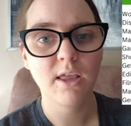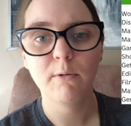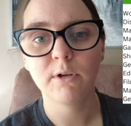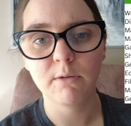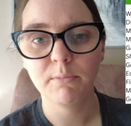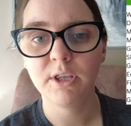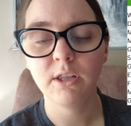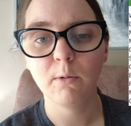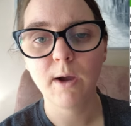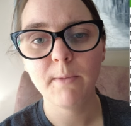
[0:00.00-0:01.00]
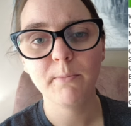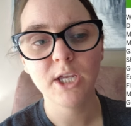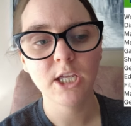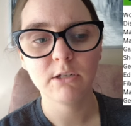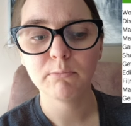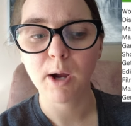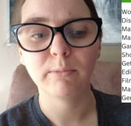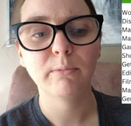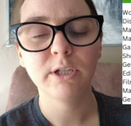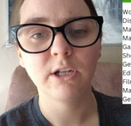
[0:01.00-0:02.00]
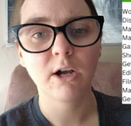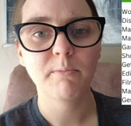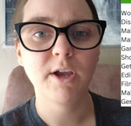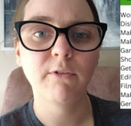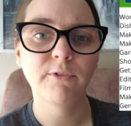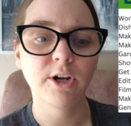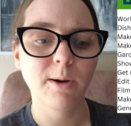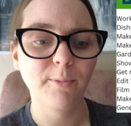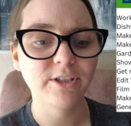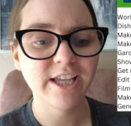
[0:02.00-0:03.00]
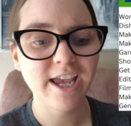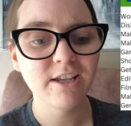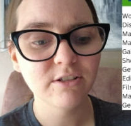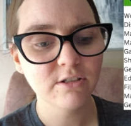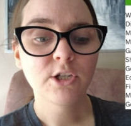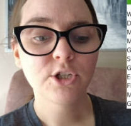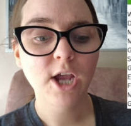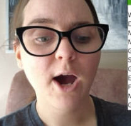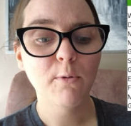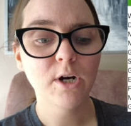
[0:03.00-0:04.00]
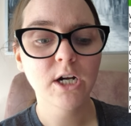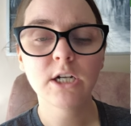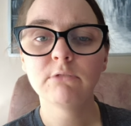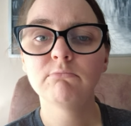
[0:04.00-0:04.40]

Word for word: That would completely wipe me and probably knock me out for a couple of days. Shower,